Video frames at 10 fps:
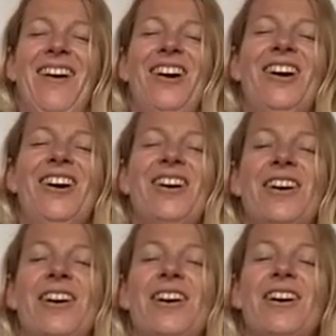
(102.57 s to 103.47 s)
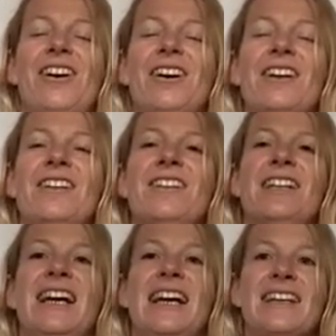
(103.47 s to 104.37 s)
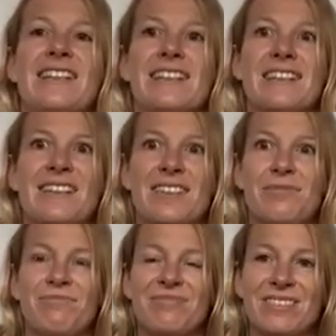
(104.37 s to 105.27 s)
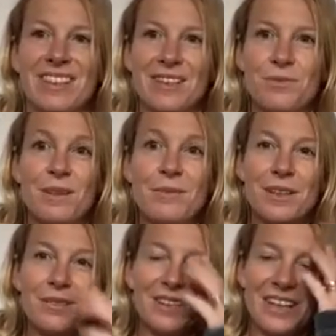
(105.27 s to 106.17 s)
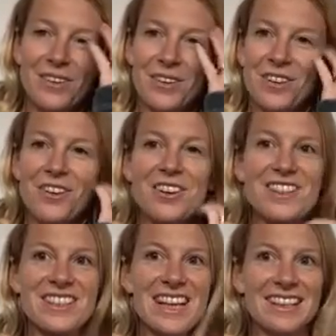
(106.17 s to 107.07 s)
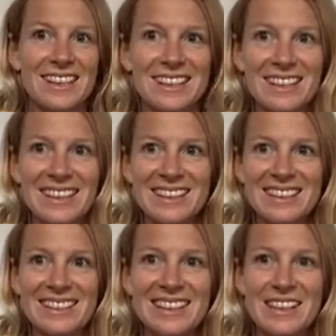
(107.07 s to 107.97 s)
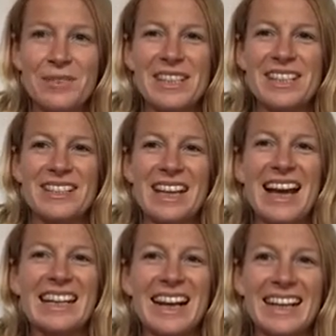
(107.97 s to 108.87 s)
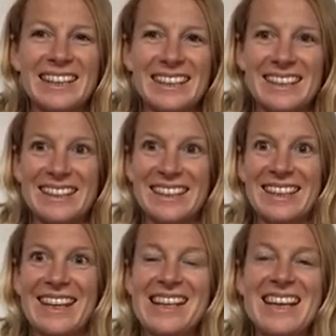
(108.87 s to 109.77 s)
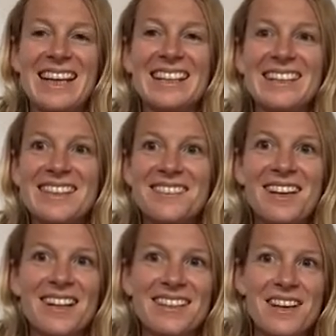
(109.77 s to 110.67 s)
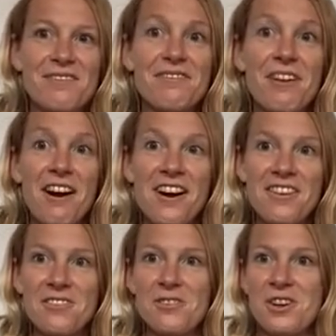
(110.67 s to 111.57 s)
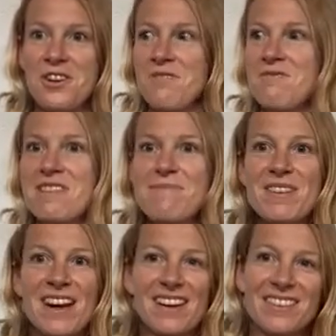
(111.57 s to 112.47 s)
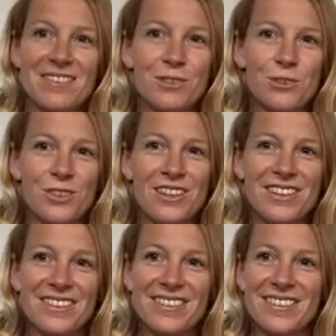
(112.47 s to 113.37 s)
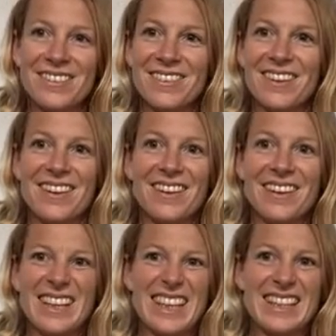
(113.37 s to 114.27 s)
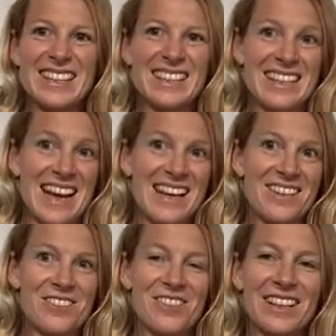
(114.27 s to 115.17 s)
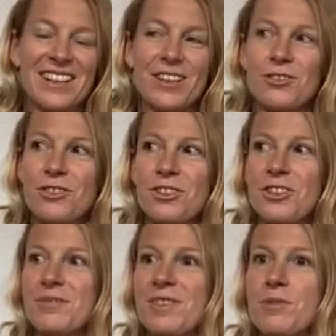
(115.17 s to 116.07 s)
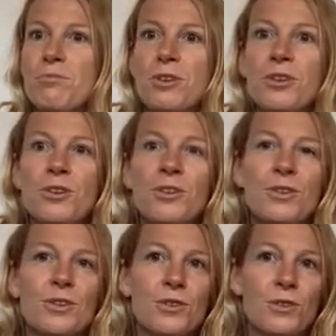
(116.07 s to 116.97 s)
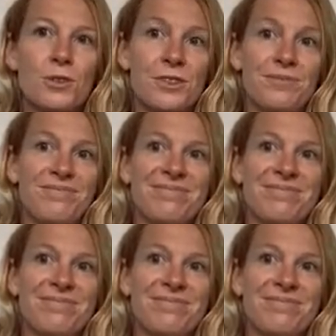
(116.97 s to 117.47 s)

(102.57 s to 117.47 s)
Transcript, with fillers: Oh, and relax. As women, we hold a lot of stagnation there. We stagnate the energy around our vital reproductive organs and it gets stale and through taboos or